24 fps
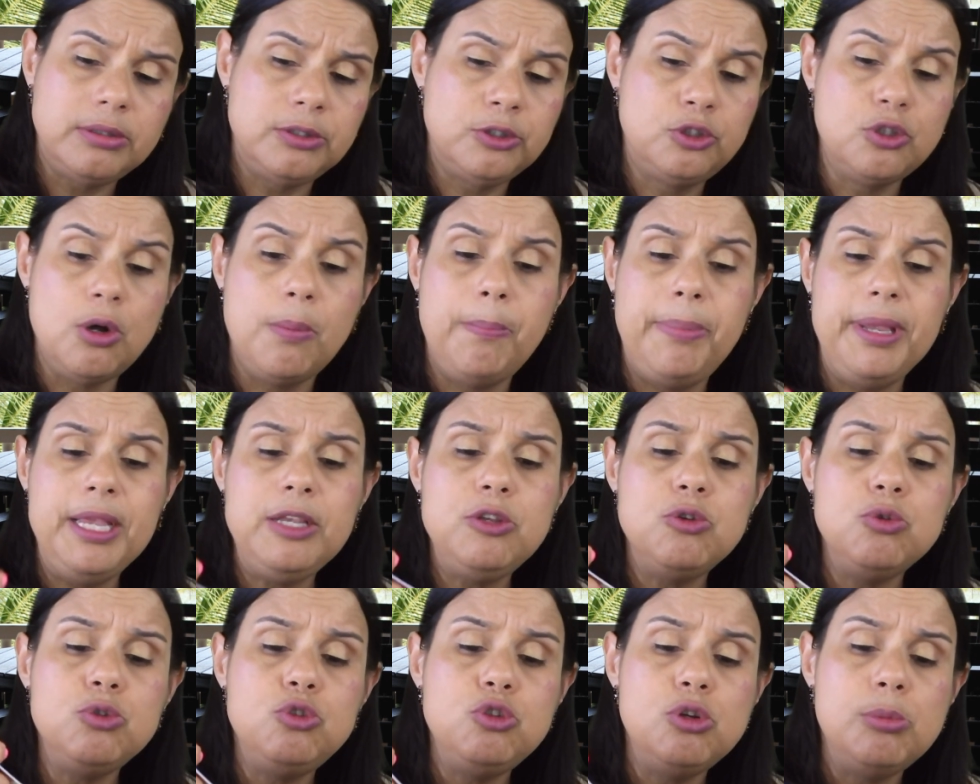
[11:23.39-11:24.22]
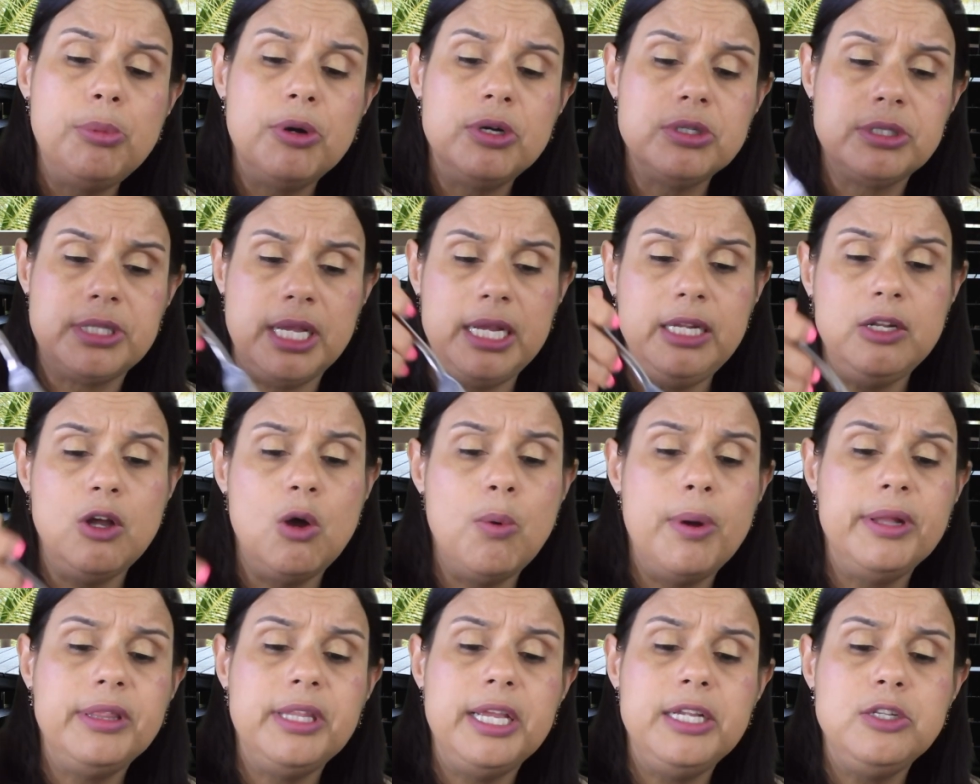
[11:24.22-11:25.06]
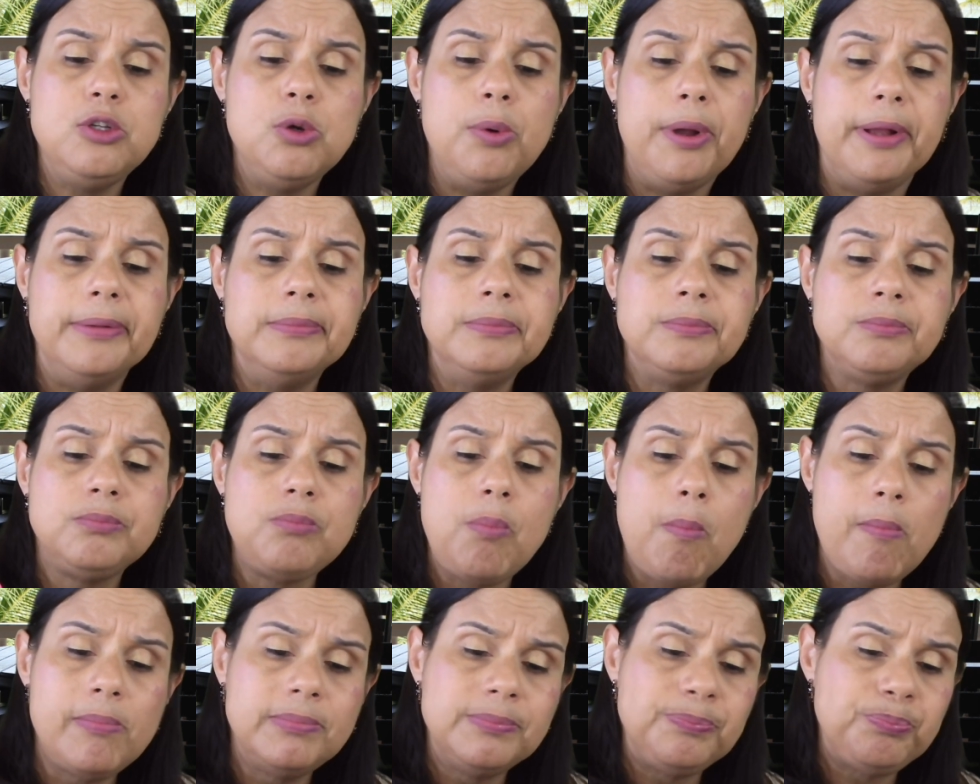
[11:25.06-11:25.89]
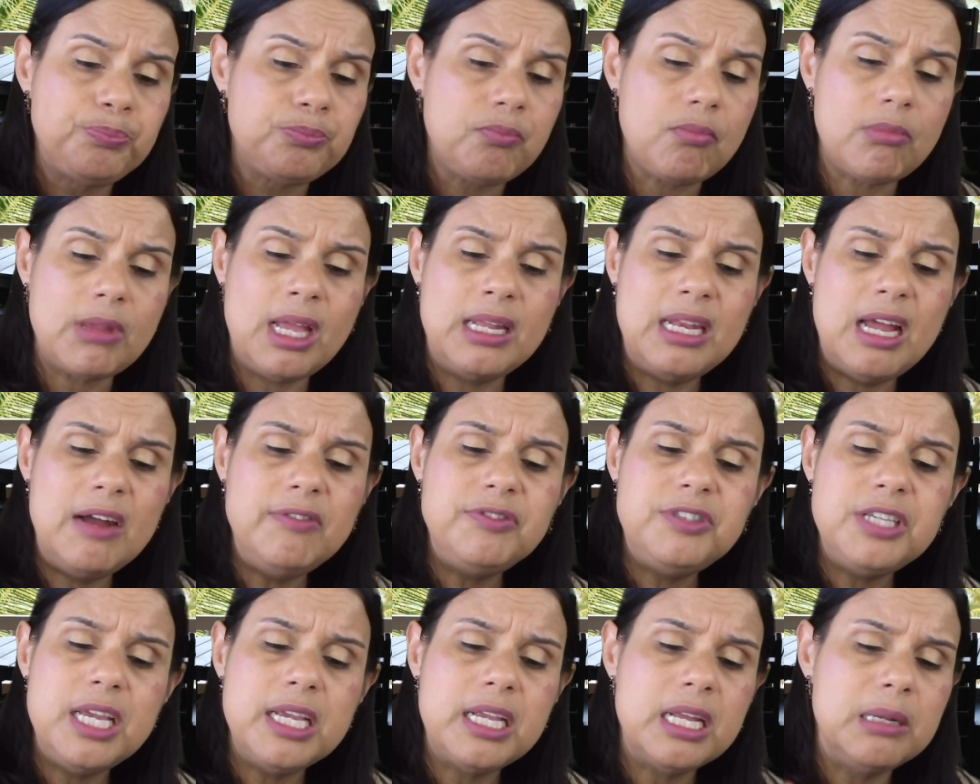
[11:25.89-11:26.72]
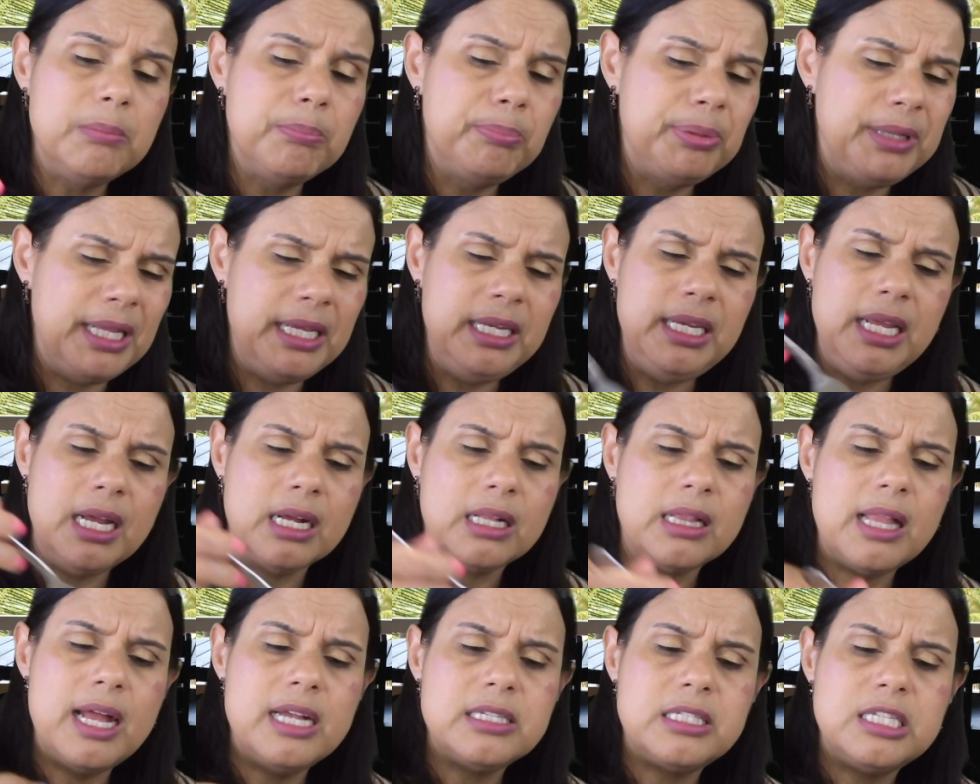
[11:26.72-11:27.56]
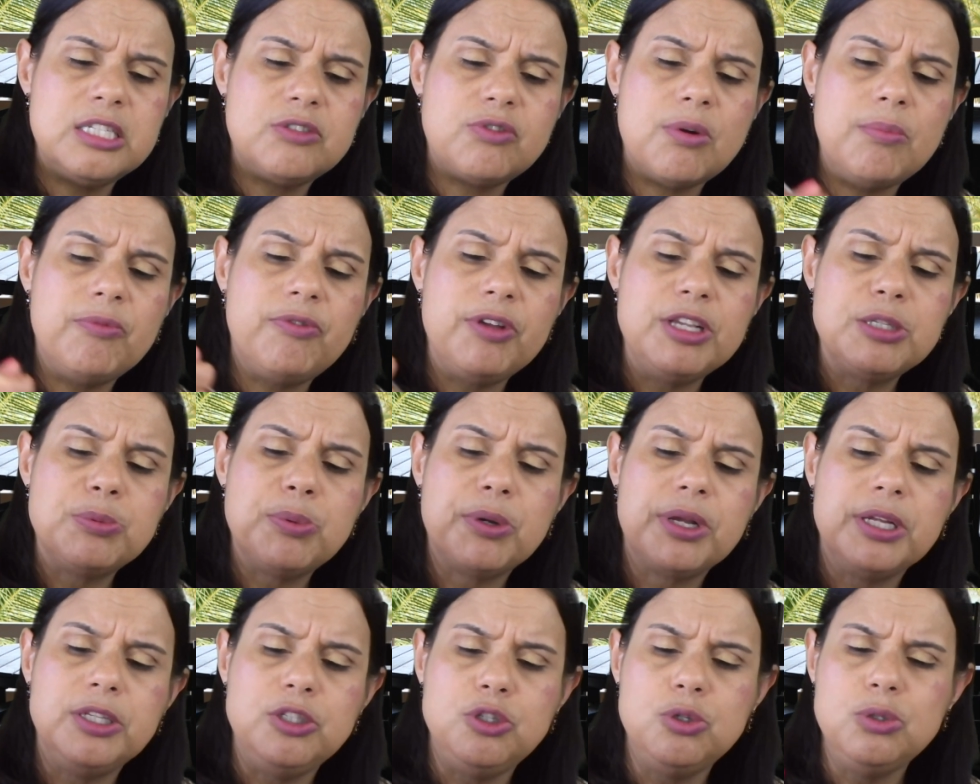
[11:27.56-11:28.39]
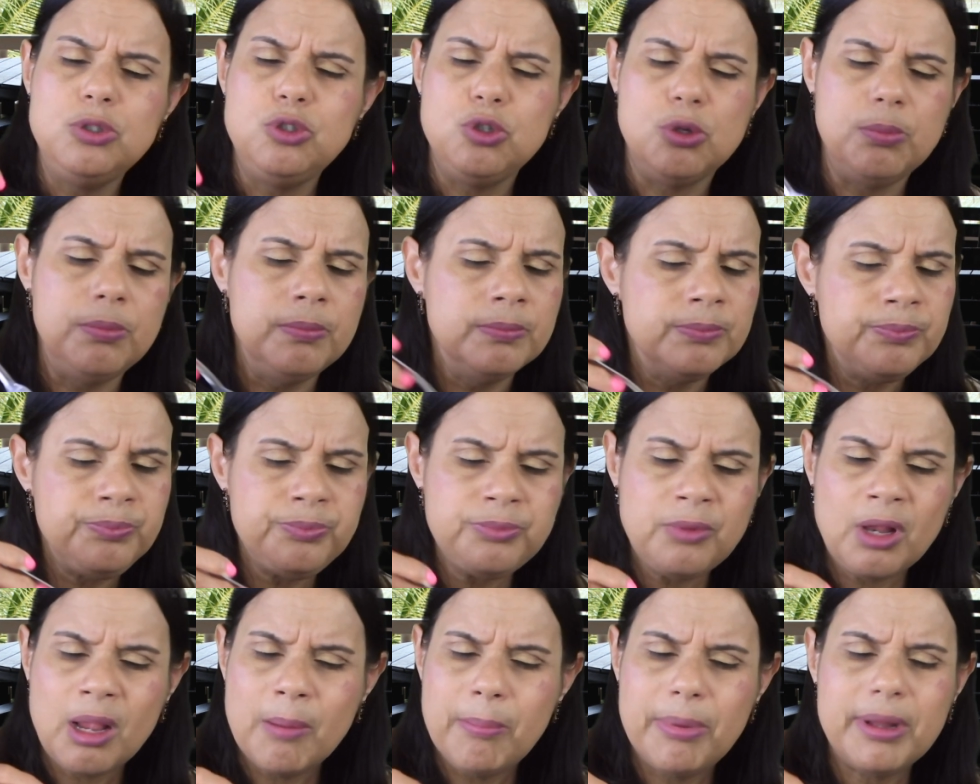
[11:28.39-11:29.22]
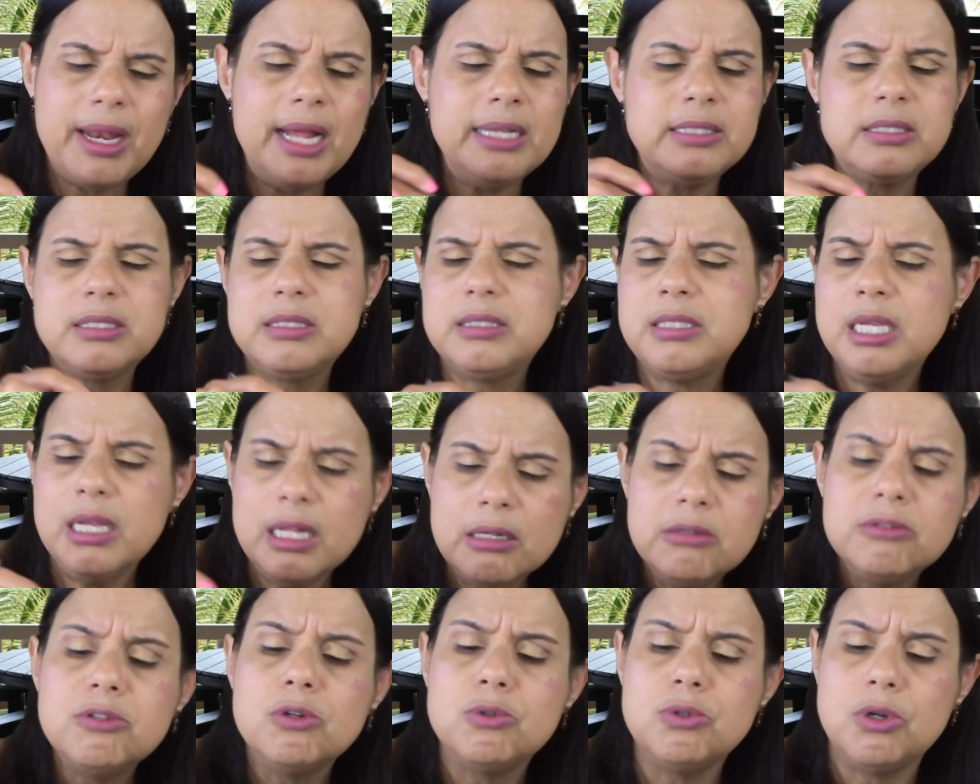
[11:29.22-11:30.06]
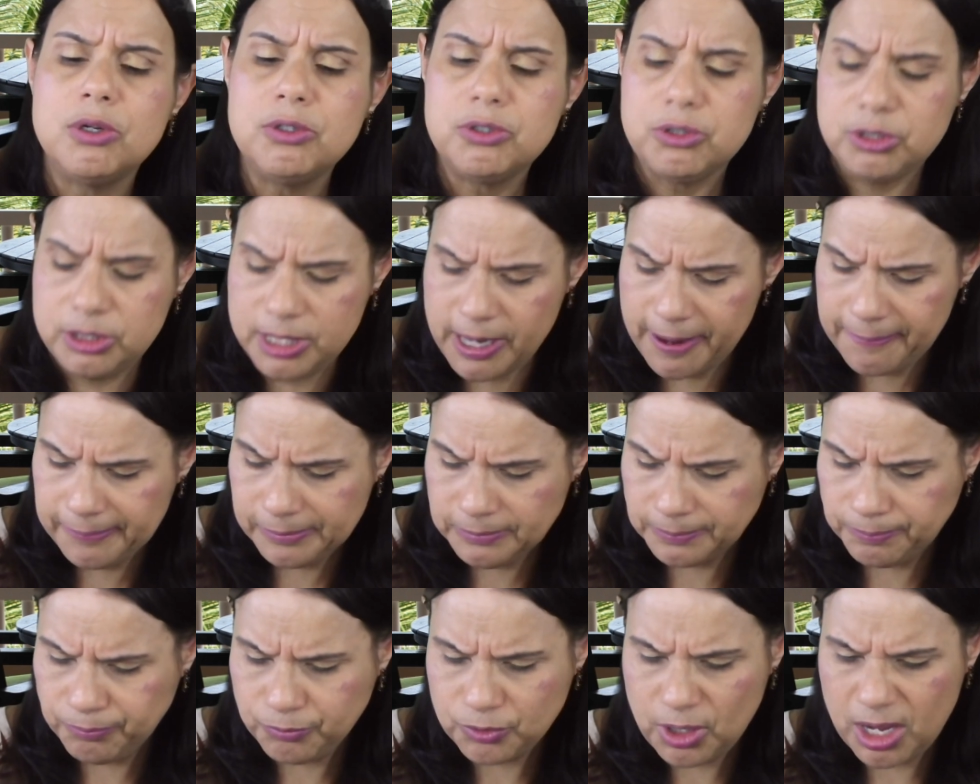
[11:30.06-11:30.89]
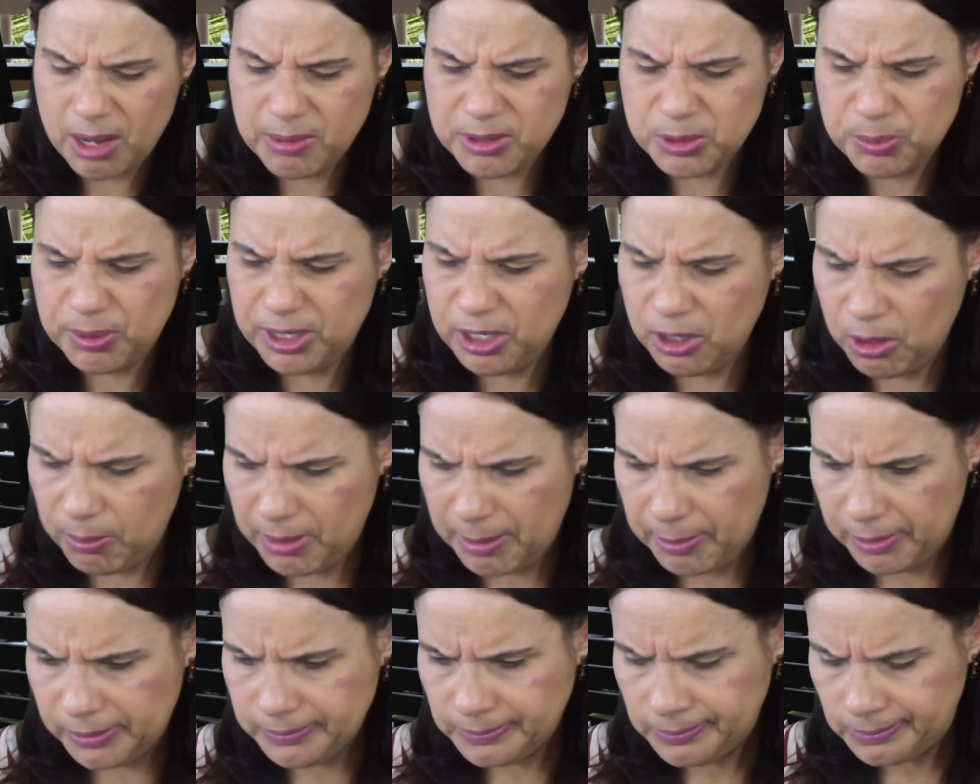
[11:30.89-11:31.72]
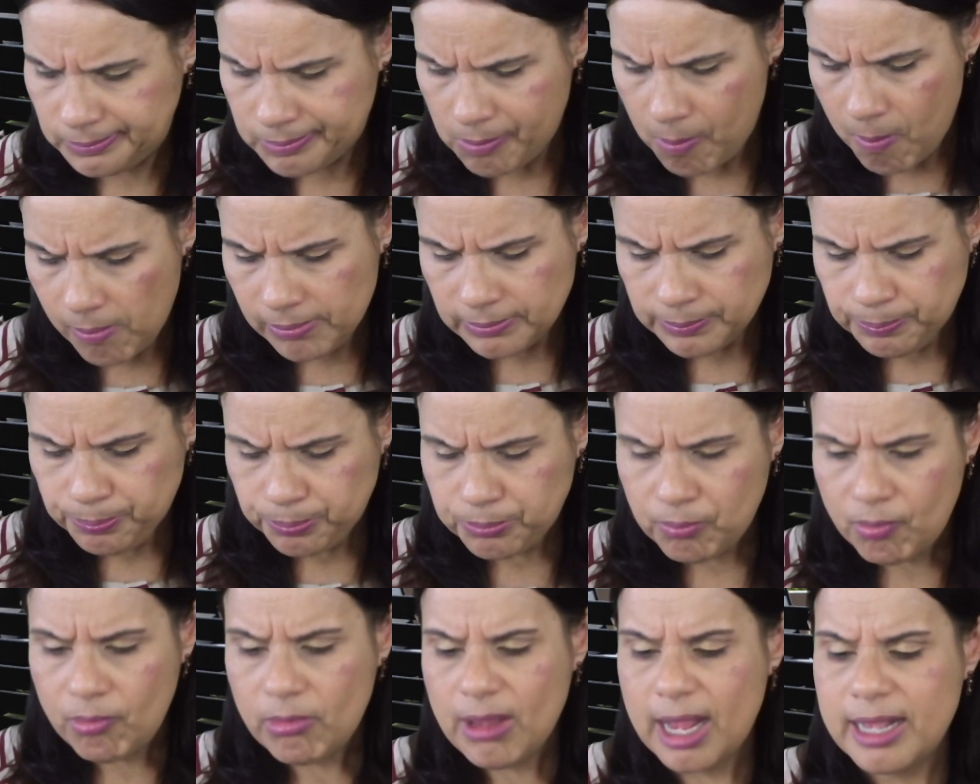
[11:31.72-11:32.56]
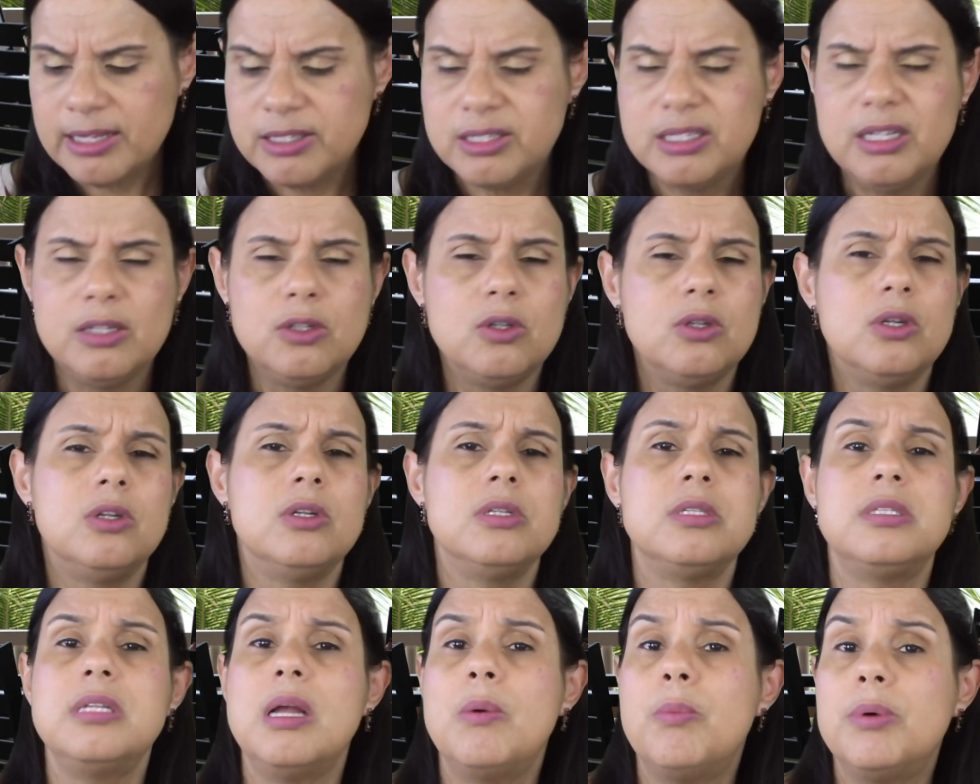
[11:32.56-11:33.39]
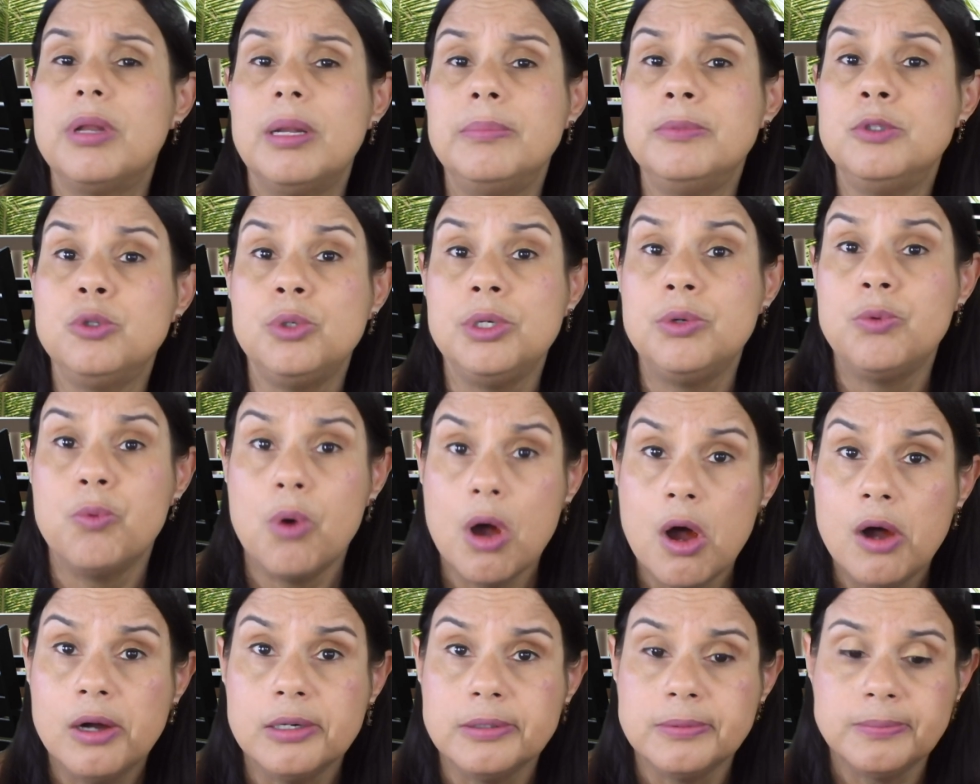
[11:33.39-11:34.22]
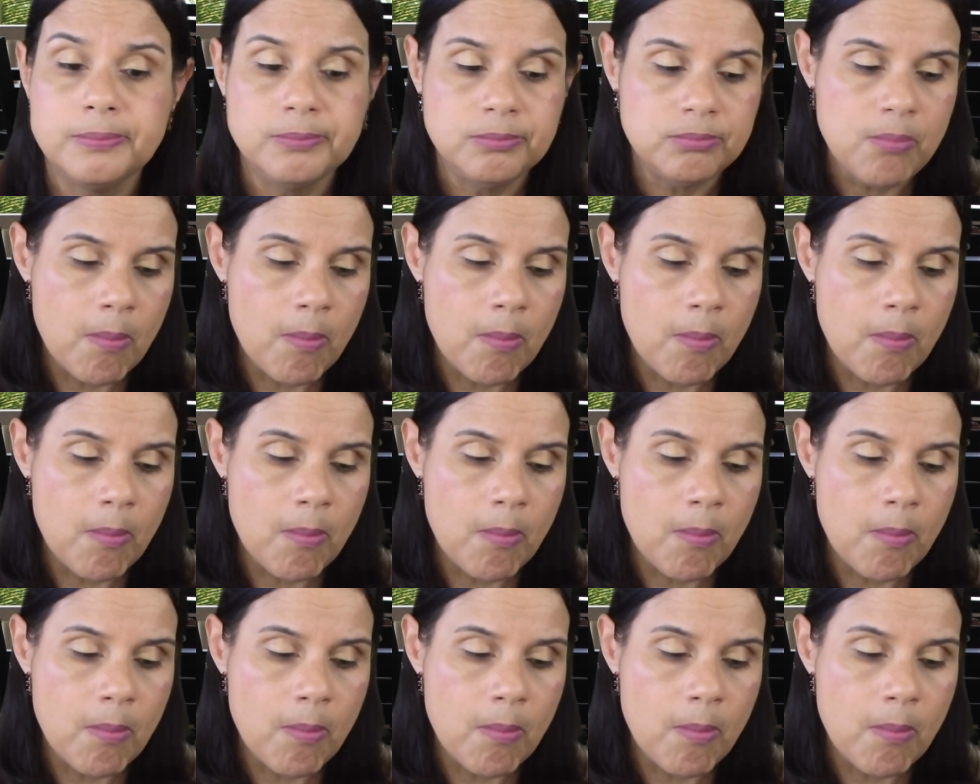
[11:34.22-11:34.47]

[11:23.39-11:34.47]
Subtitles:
So big YouTubers, they know what they're doing. And I've taken plenty of classes from Facebook and YouTube, but I still don't understand. It's spinning out my mouth. I still don't understand what I'm doing wrong.